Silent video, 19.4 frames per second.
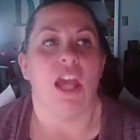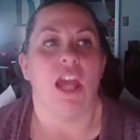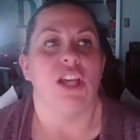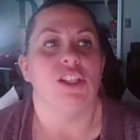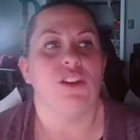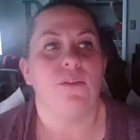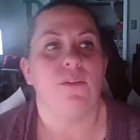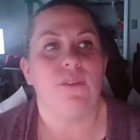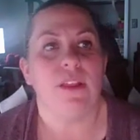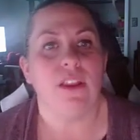
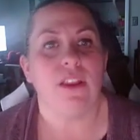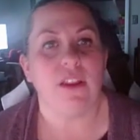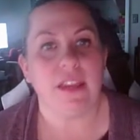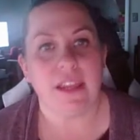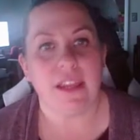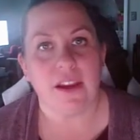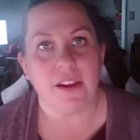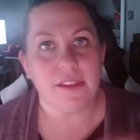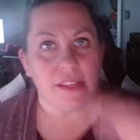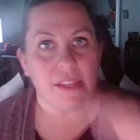So if we look
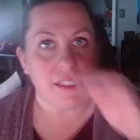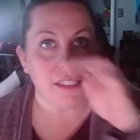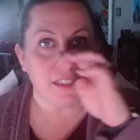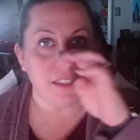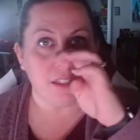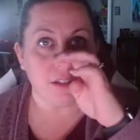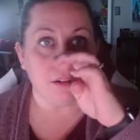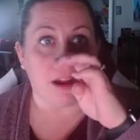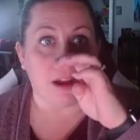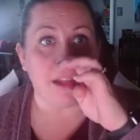here, this is
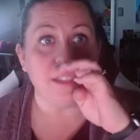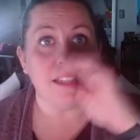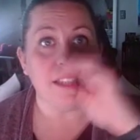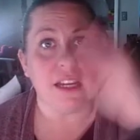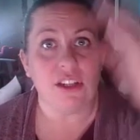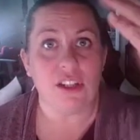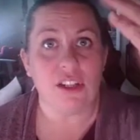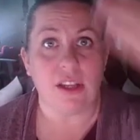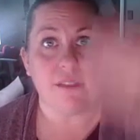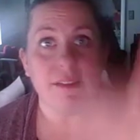a cross
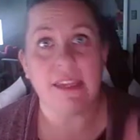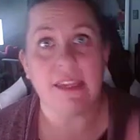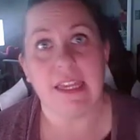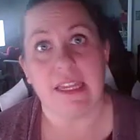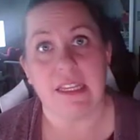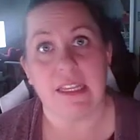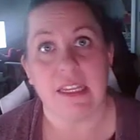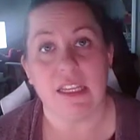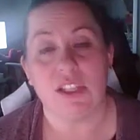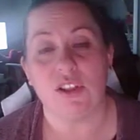section of a
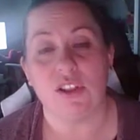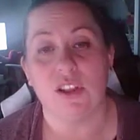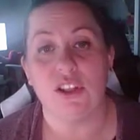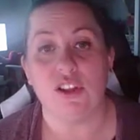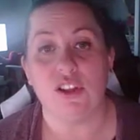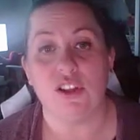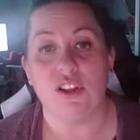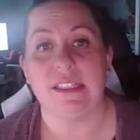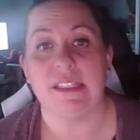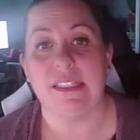kidney so that
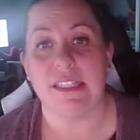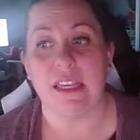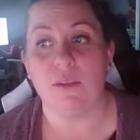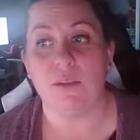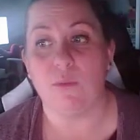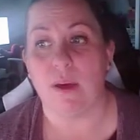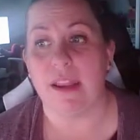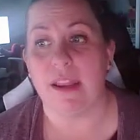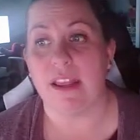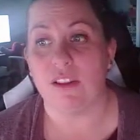you can see
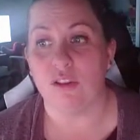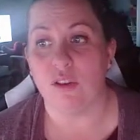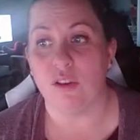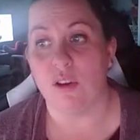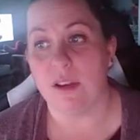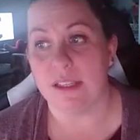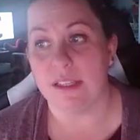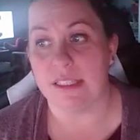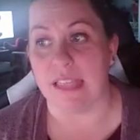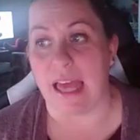what it
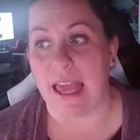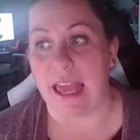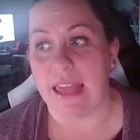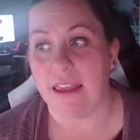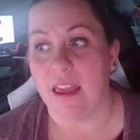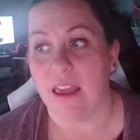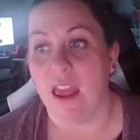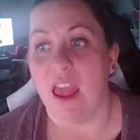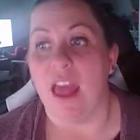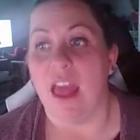looks
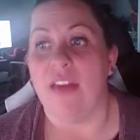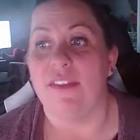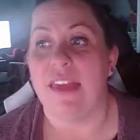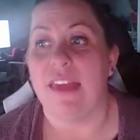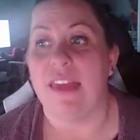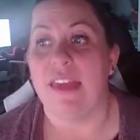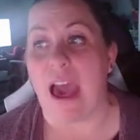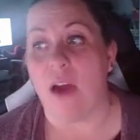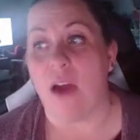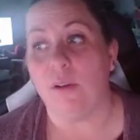like.
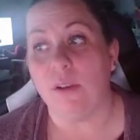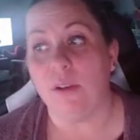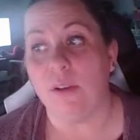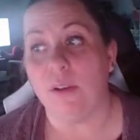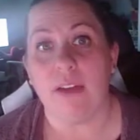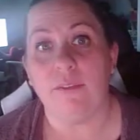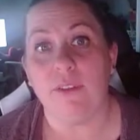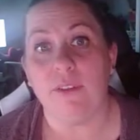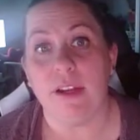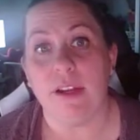The outer
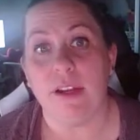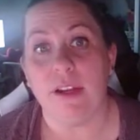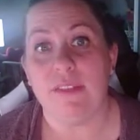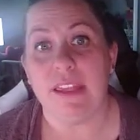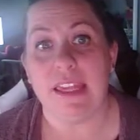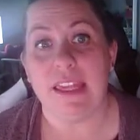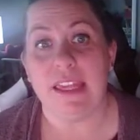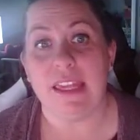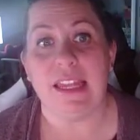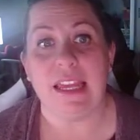covering of the
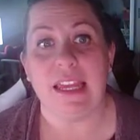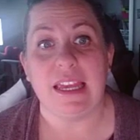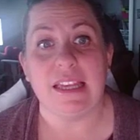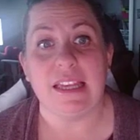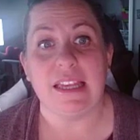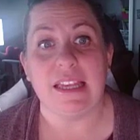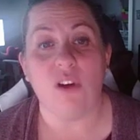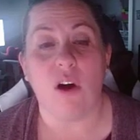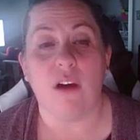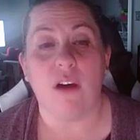kidney
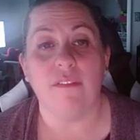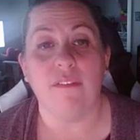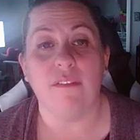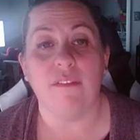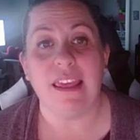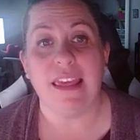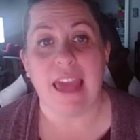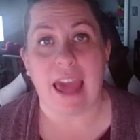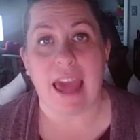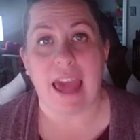is called the
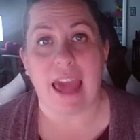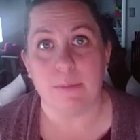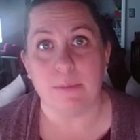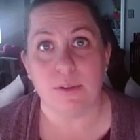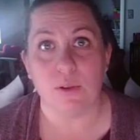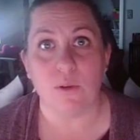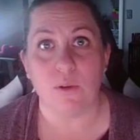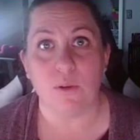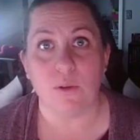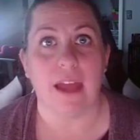
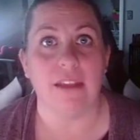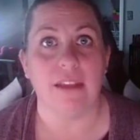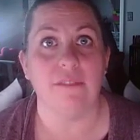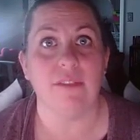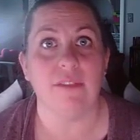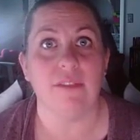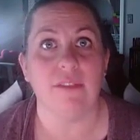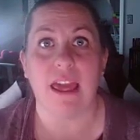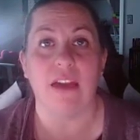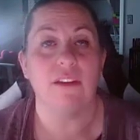capsule, kind of
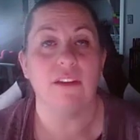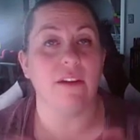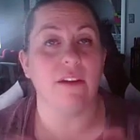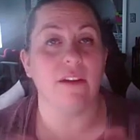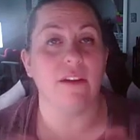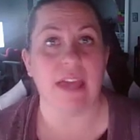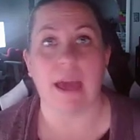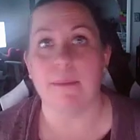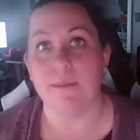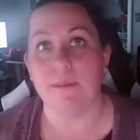like how you have a
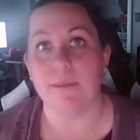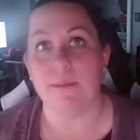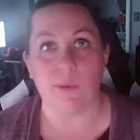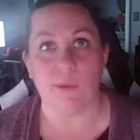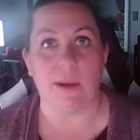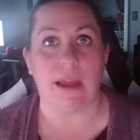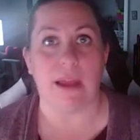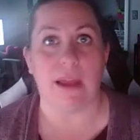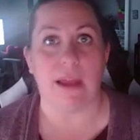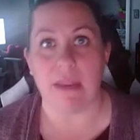capsule
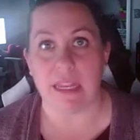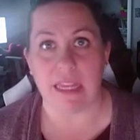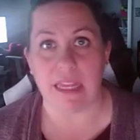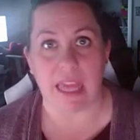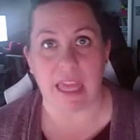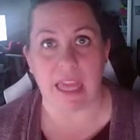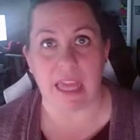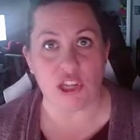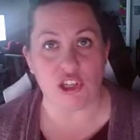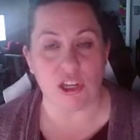around
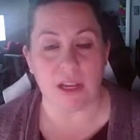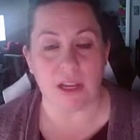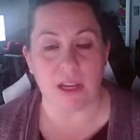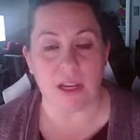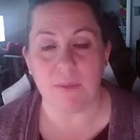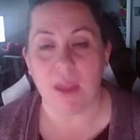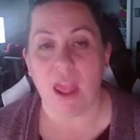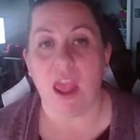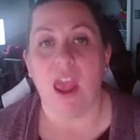medication.